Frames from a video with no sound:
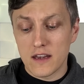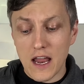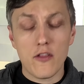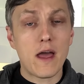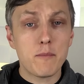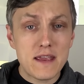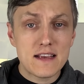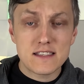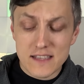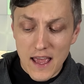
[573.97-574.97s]
Now that
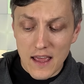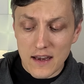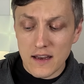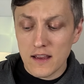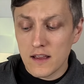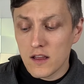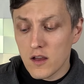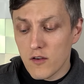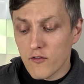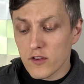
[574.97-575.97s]
being said,
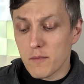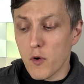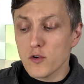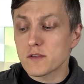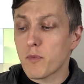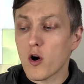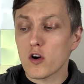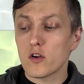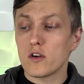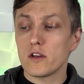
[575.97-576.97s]
for the most
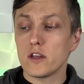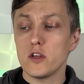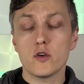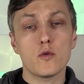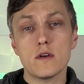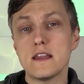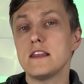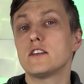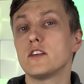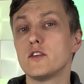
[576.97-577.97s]
part, you don't
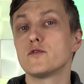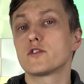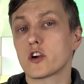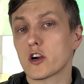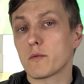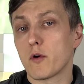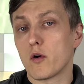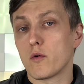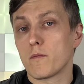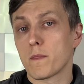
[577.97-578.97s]
need to use
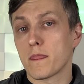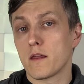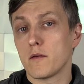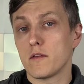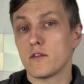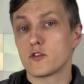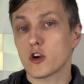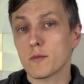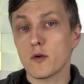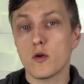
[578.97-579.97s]
turbo.
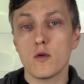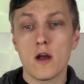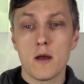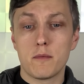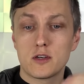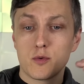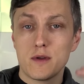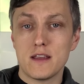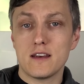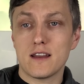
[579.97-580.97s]
Turbo
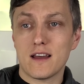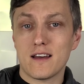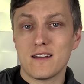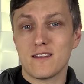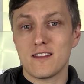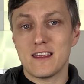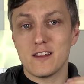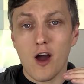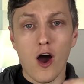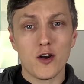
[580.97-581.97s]
between
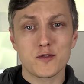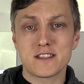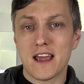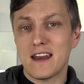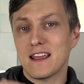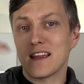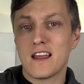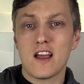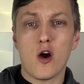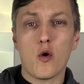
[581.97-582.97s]
the auto setting
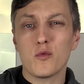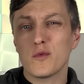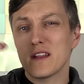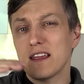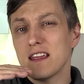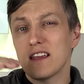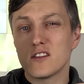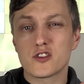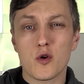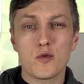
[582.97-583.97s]
only
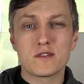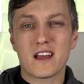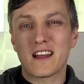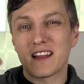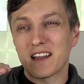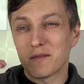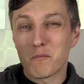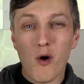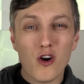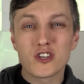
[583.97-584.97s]
shows a
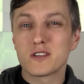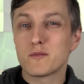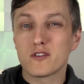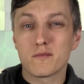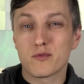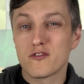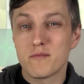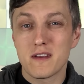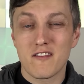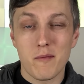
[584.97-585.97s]
marginal
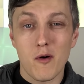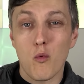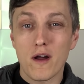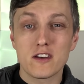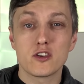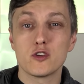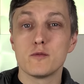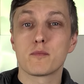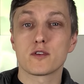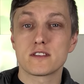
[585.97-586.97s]
improvement of about 1 to
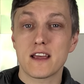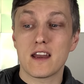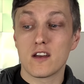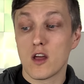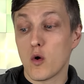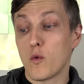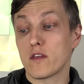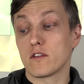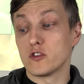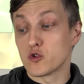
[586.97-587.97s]
2%
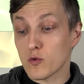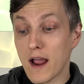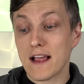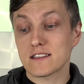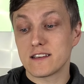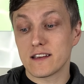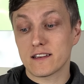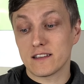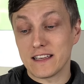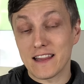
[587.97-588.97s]
with
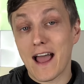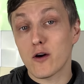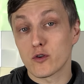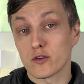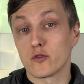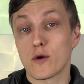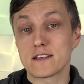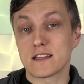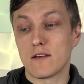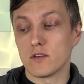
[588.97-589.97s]
drastically louder
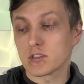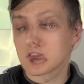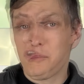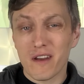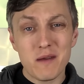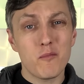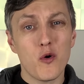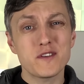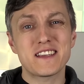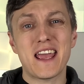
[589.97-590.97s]
noise levels. But in
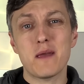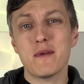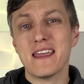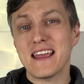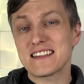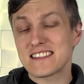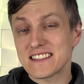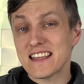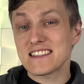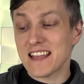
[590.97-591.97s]
most gaming, it
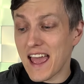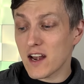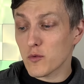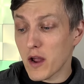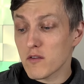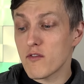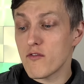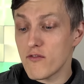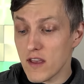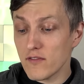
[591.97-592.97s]
sits at around
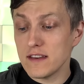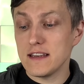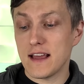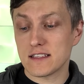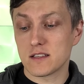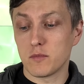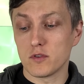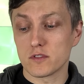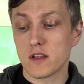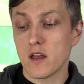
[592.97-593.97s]
50
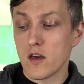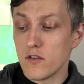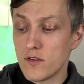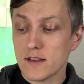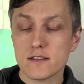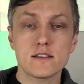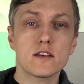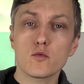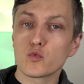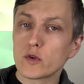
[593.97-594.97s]
decibels. This is
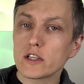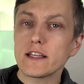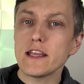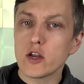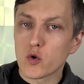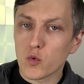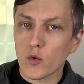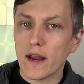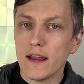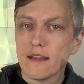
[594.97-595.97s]
a really
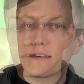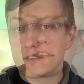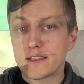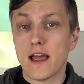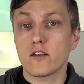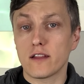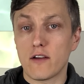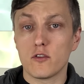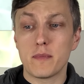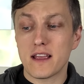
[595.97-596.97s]
great sound
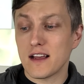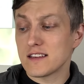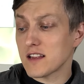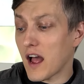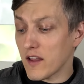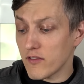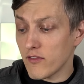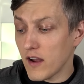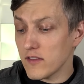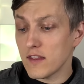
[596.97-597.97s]
level because I
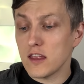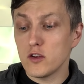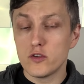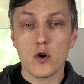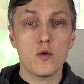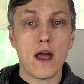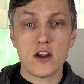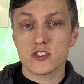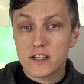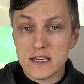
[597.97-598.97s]
find that you don't
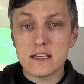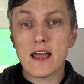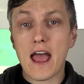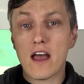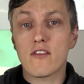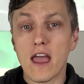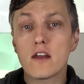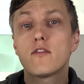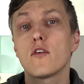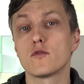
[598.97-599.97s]
actually need to have
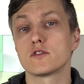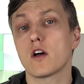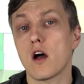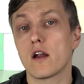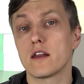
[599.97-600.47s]
headphones on